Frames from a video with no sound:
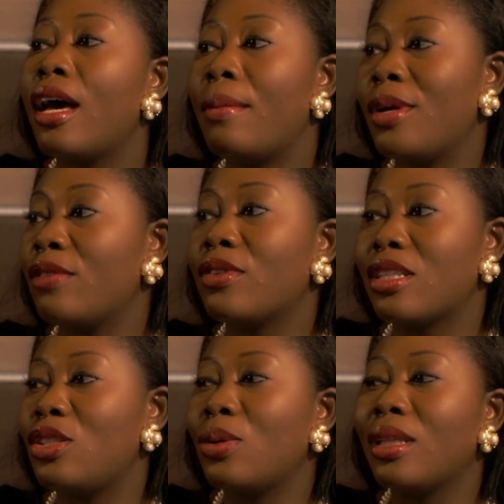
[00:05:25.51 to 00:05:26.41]
Many of
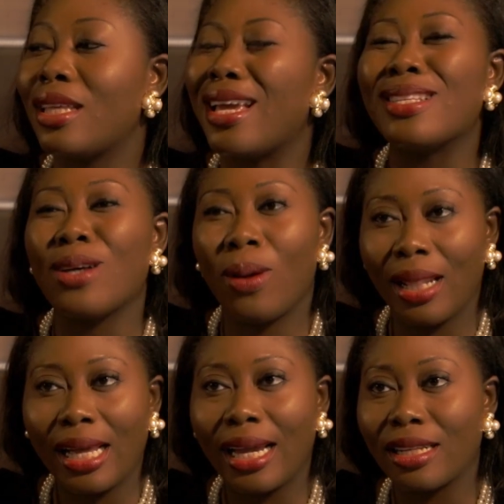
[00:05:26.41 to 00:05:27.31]
us are doing things
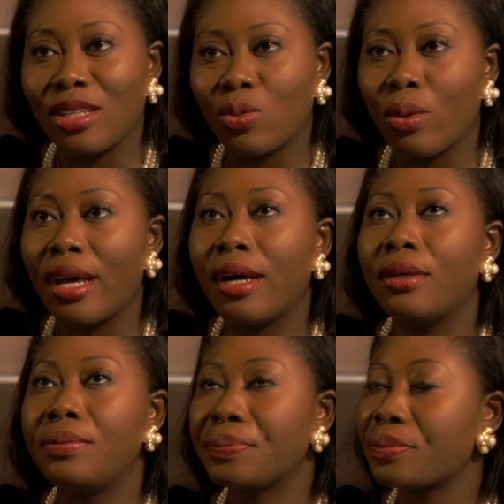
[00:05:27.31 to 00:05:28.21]
online as well.